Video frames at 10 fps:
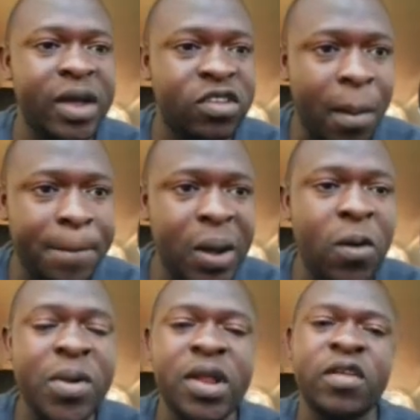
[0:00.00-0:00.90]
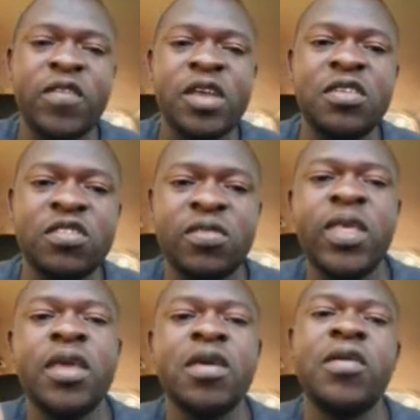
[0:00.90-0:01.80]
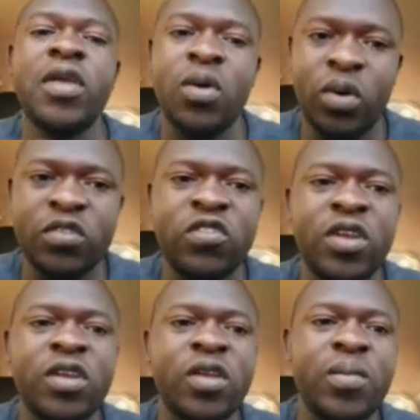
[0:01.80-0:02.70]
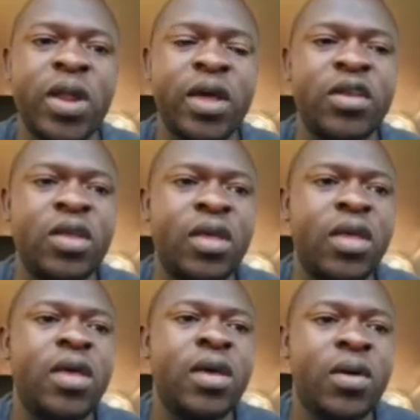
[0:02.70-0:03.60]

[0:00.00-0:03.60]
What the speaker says: but pulmonary veins, they carry oxygenated blood,